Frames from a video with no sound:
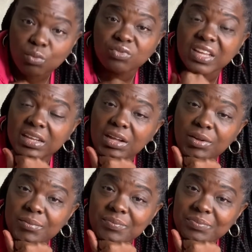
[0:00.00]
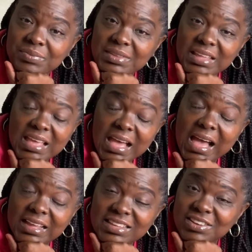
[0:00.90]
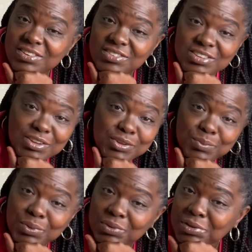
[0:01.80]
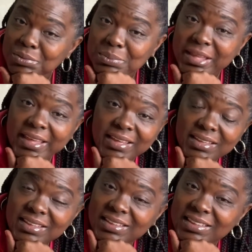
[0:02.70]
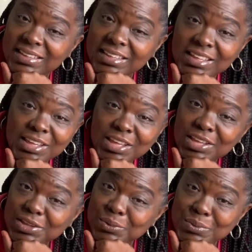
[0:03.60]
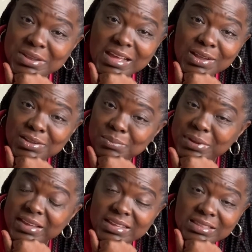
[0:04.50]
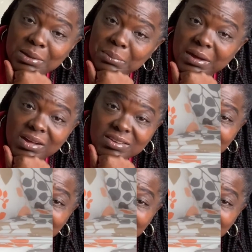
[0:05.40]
going to take off. I guarantee you won't look back. You will not look back at that box.